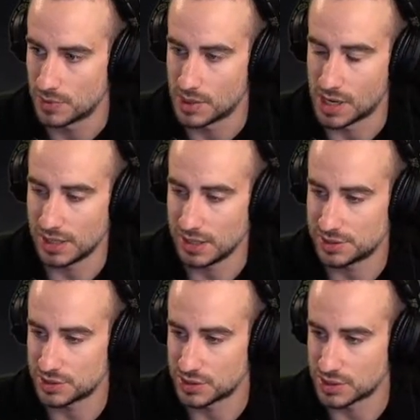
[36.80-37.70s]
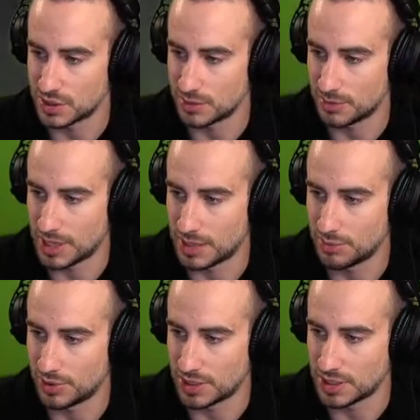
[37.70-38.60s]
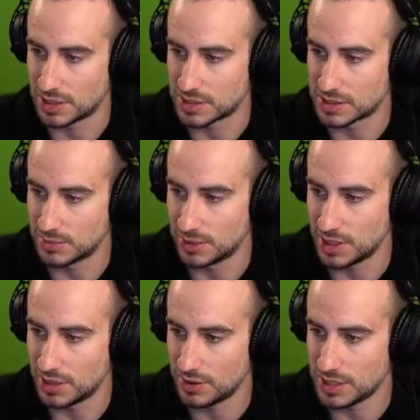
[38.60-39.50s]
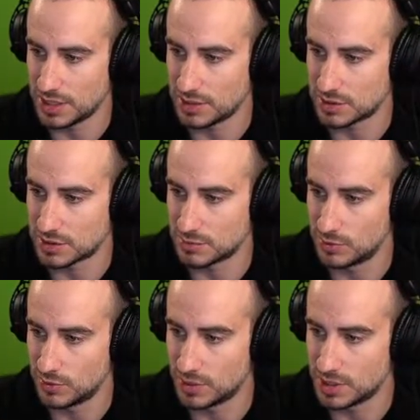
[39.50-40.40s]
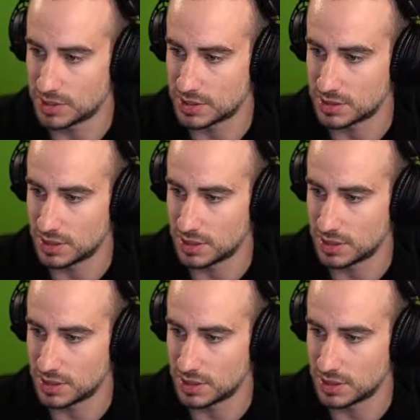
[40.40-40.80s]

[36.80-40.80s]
I like to start by bringing similarity, smoothness,